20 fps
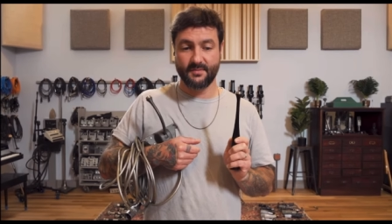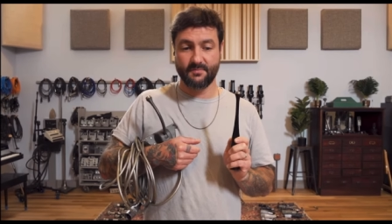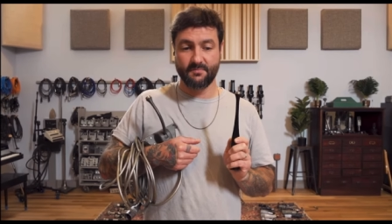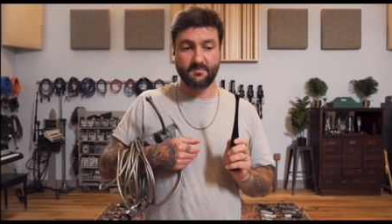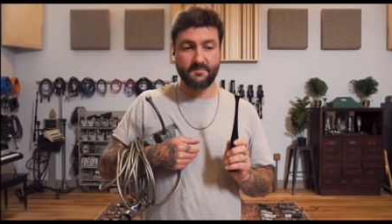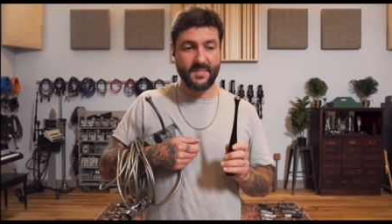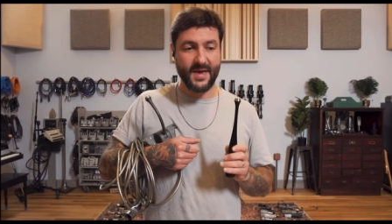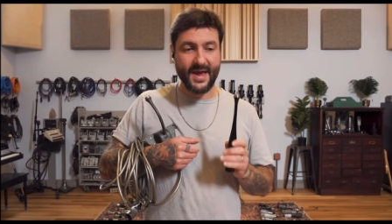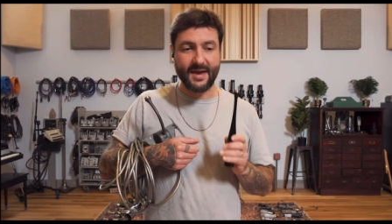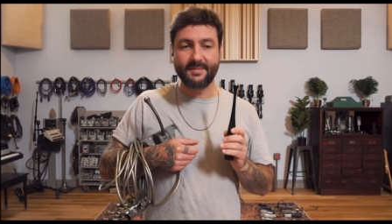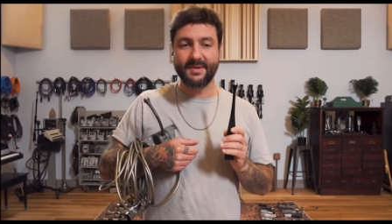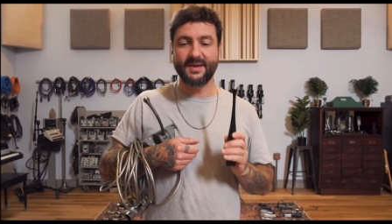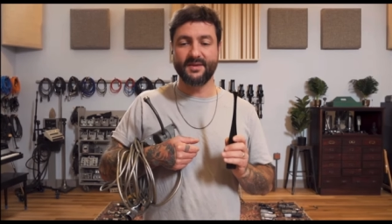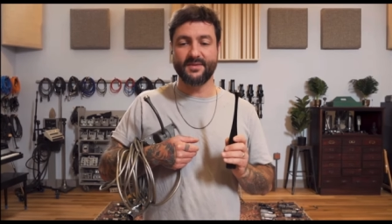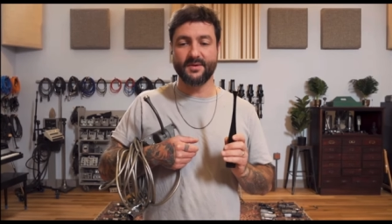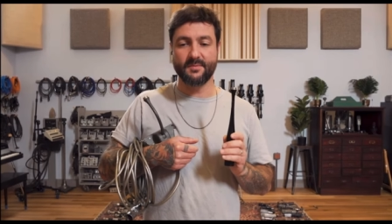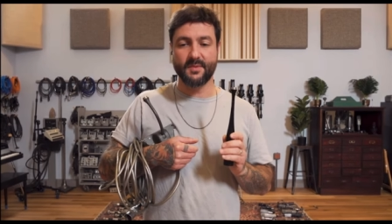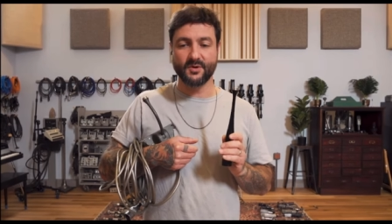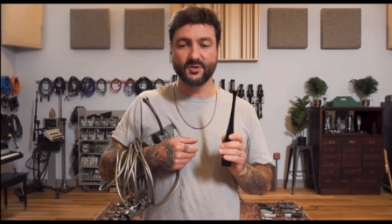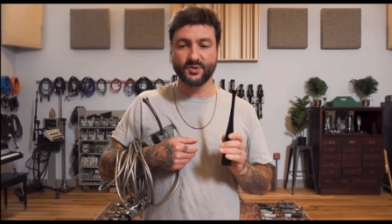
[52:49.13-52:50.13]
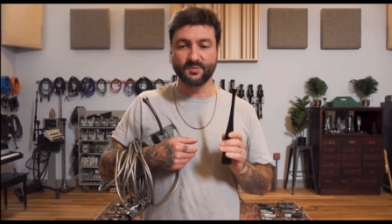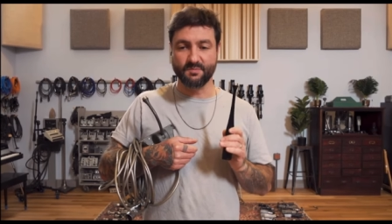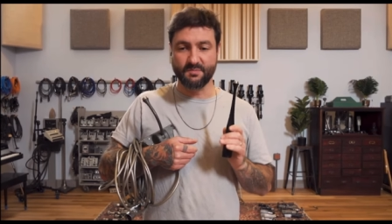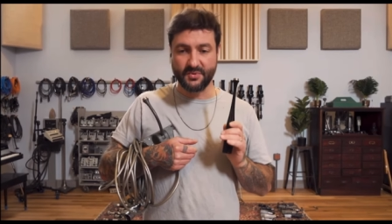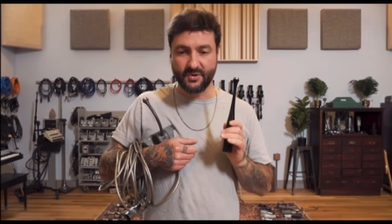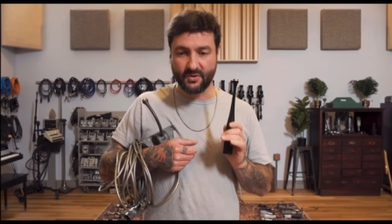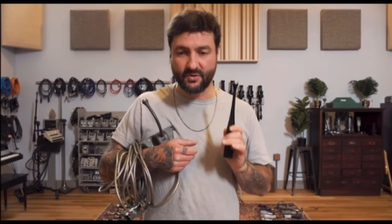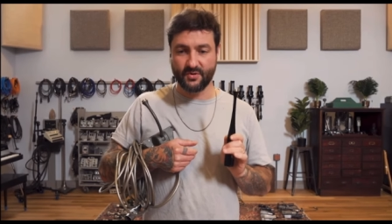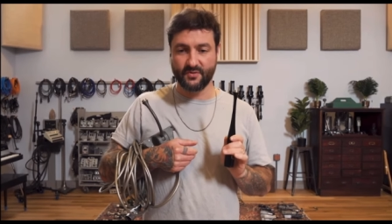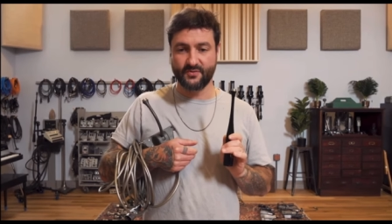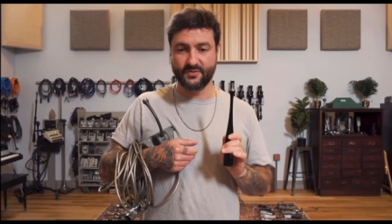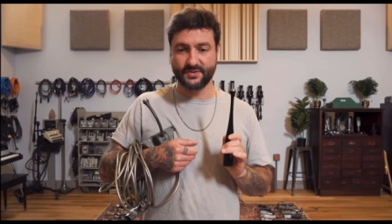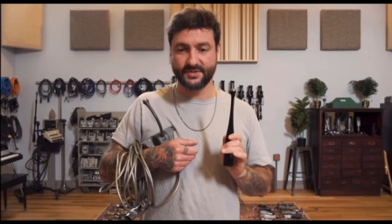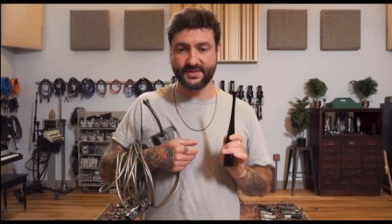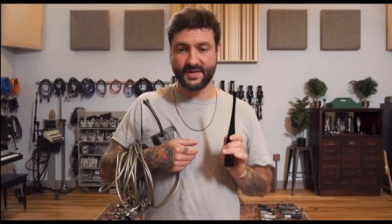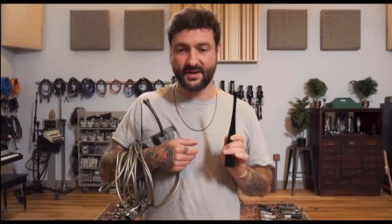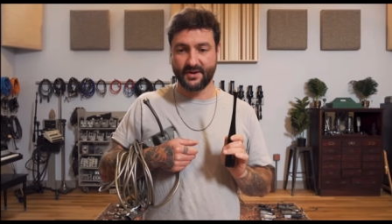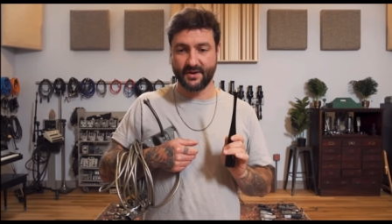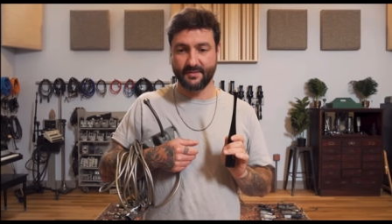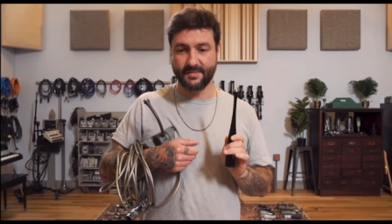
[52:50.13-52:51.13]
maybe the most beautiful
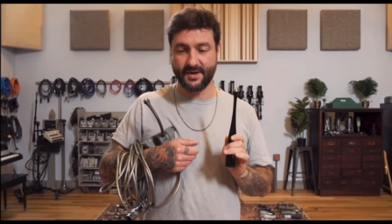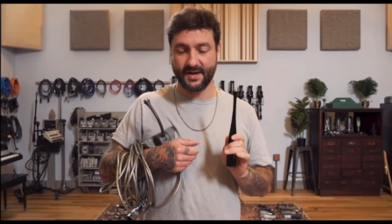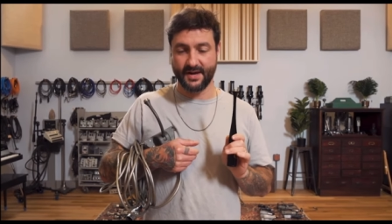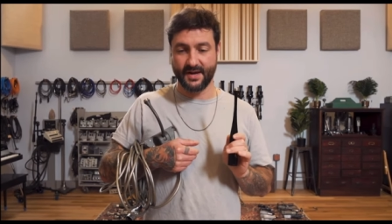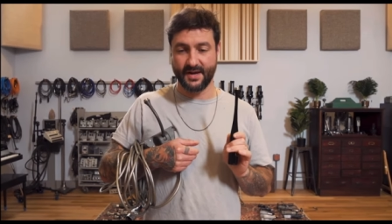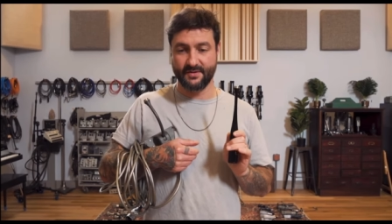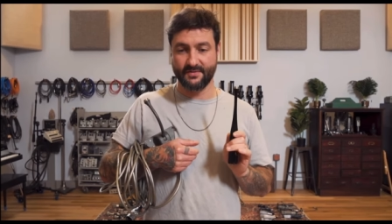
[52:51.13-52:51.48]
sounding mic